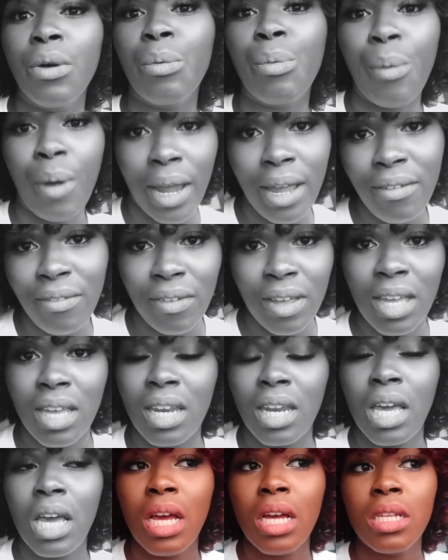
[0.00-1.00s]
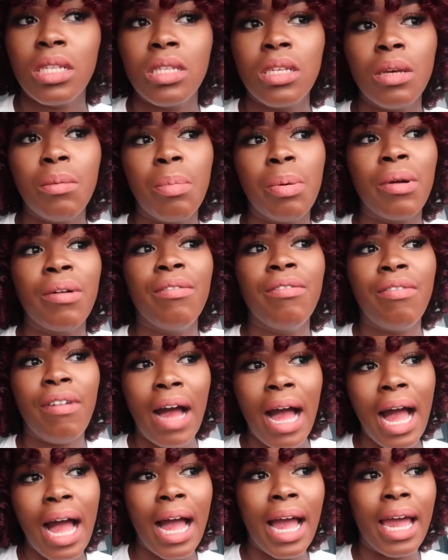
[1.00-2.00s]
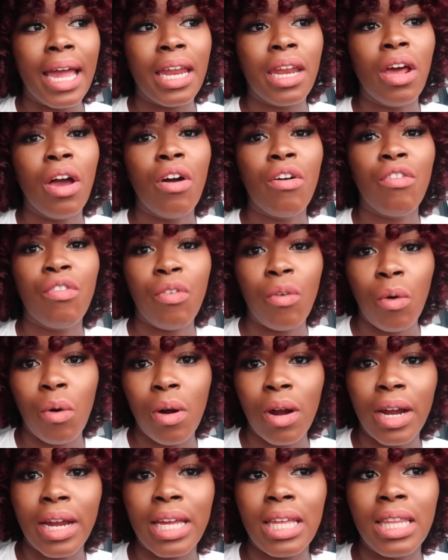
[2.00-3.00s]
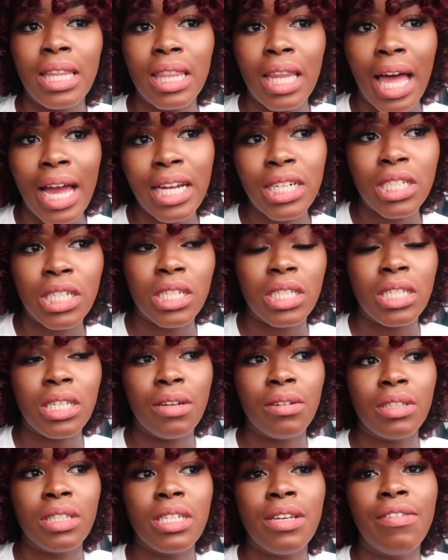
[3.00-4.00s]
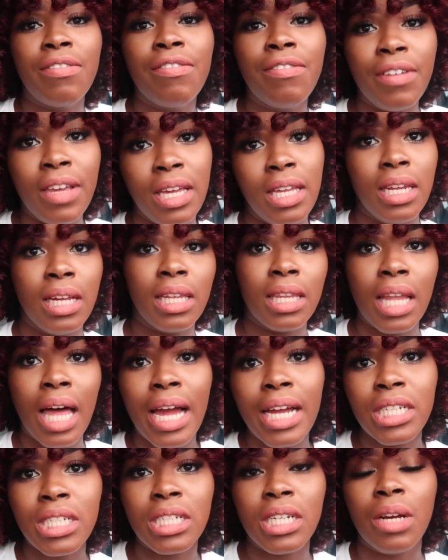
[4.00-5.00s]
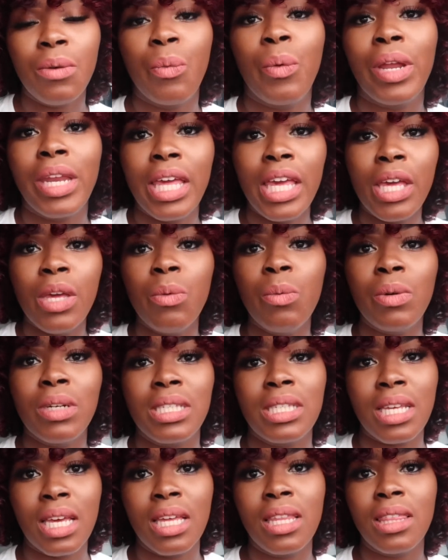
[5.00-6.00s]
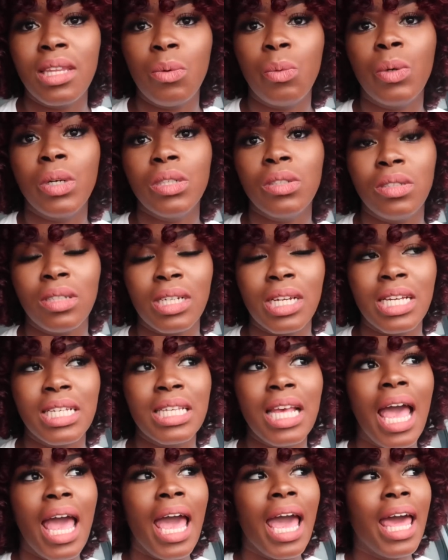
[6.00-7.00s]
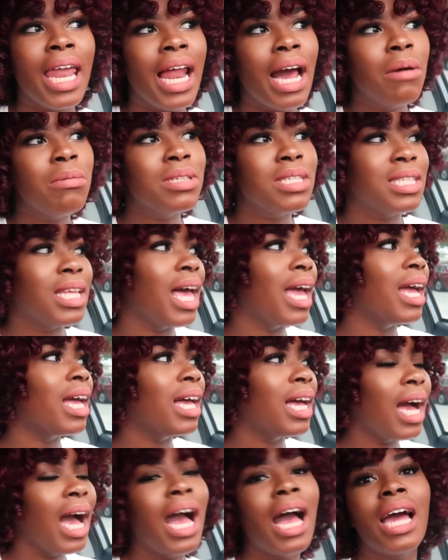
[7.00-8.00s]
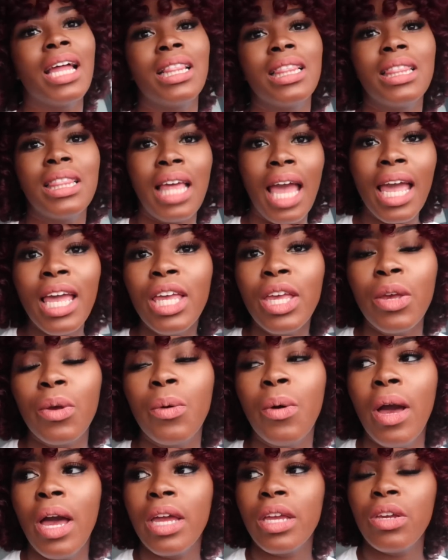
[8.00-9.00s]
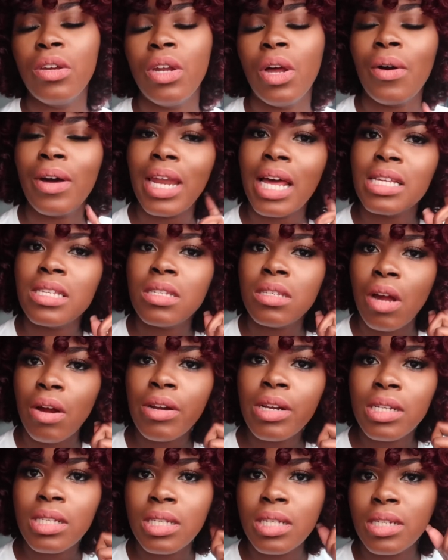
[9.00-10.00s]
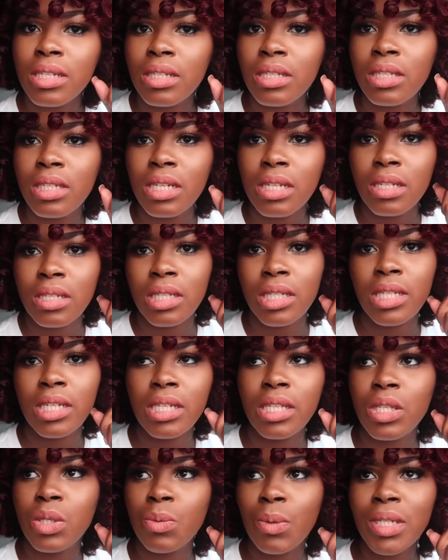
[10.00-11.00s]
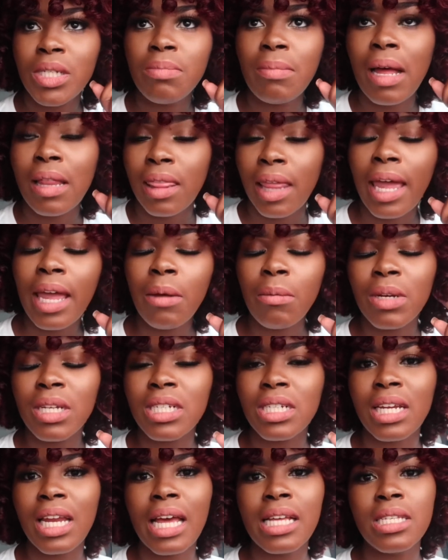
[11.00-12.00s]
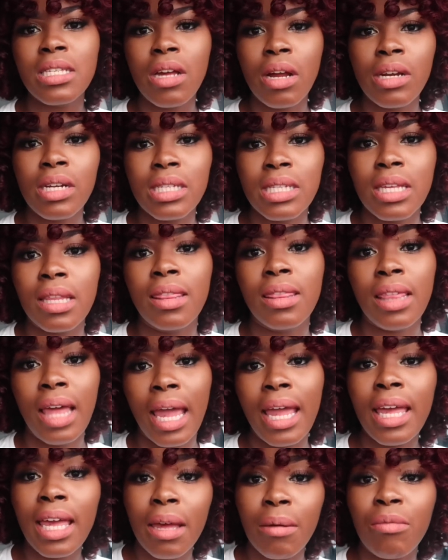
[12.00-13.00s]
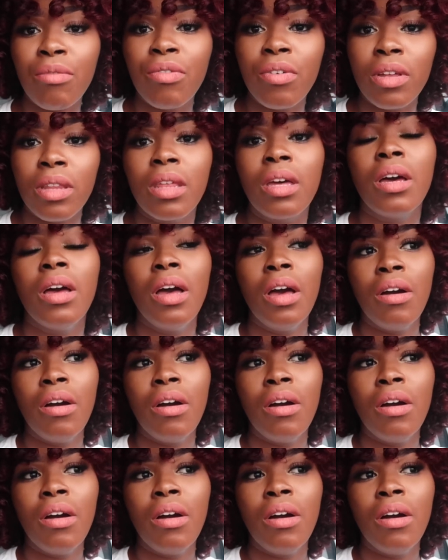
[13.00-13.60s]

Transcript: raven, to provide for Elijah, to feed Elijah when he was in the wilderness. And I was like, God, thank you, you know. And I started to switch my language, and I started to thank Him for the